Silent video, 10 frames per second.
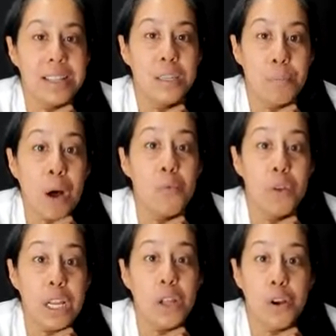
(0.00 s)
It's about
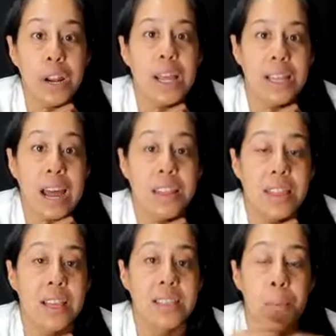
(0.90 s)
relearning a lot of
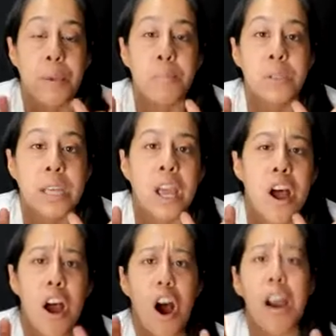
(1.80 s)
things that people say,
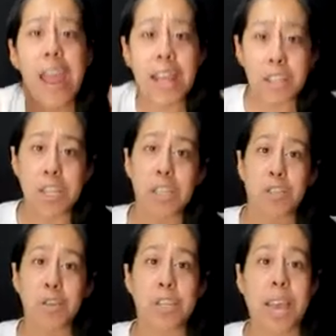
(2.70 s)
our
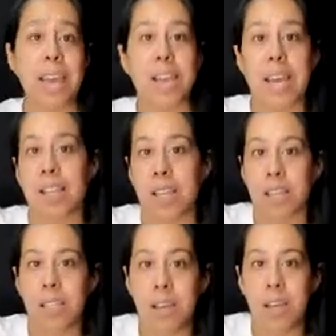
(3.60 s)
ancestors ate like
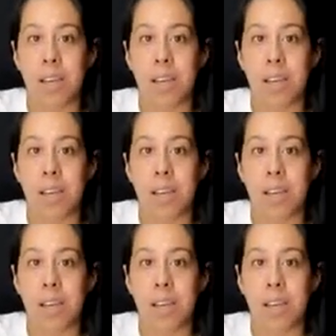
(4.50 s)
this.